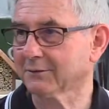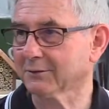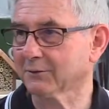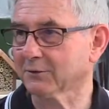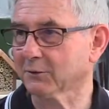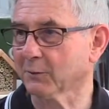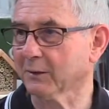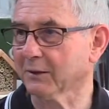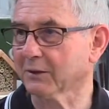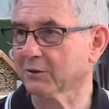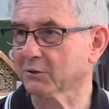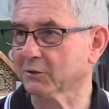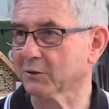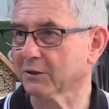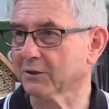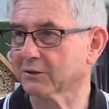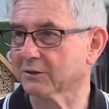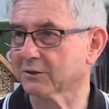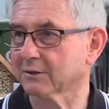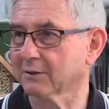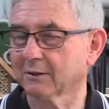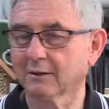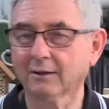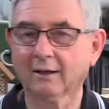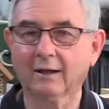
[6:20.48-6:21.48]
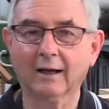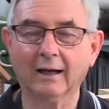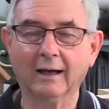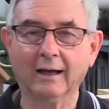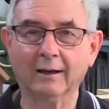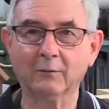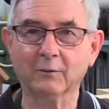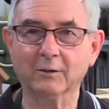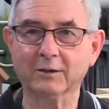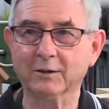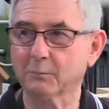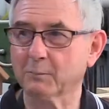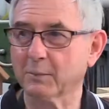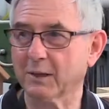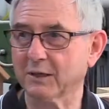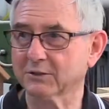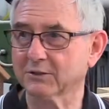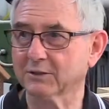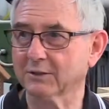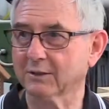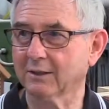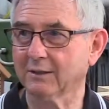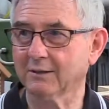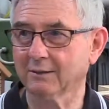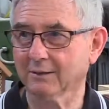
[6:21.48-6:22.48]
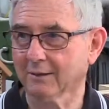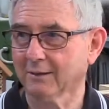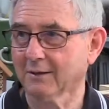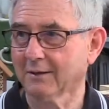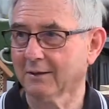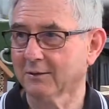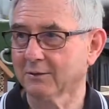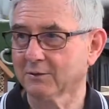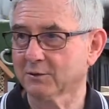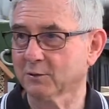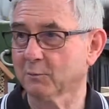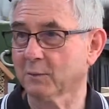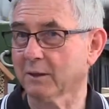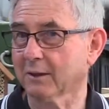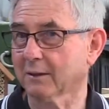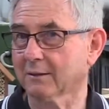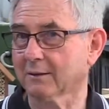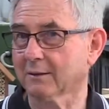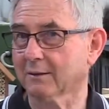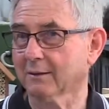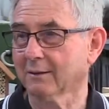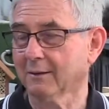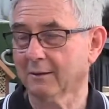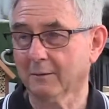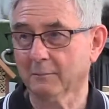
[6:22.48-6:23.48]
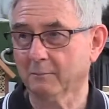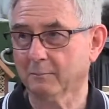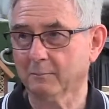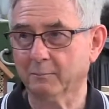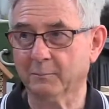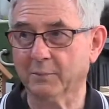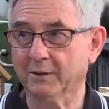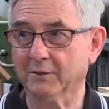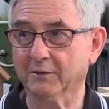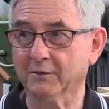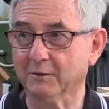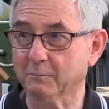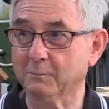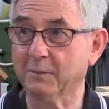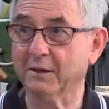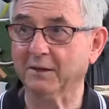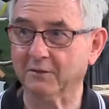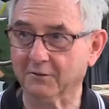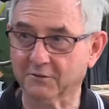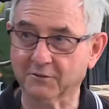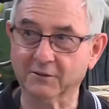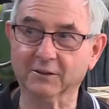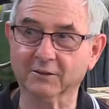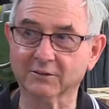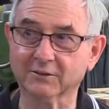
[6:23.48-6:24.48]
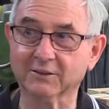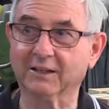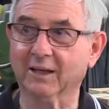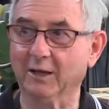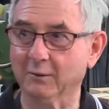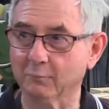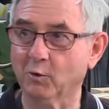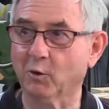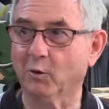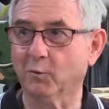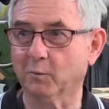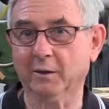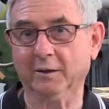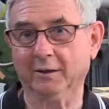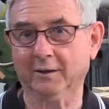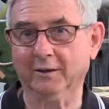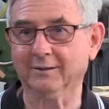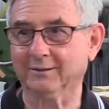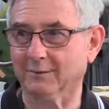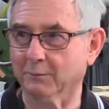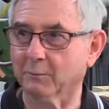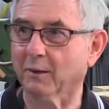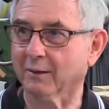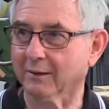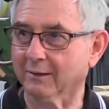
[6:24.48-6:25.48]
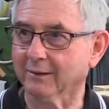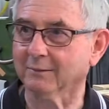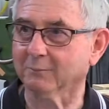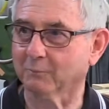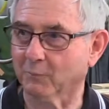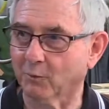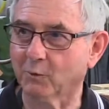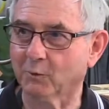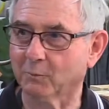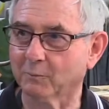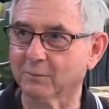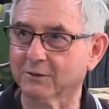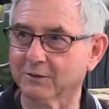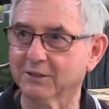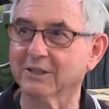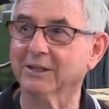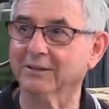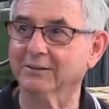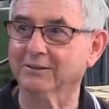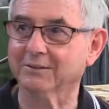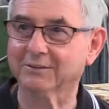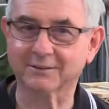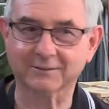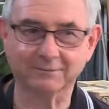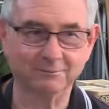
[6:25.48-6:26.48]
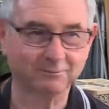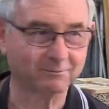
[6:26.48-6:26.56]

increase our capacity to make bigger and better things, to get more money to buy more machines.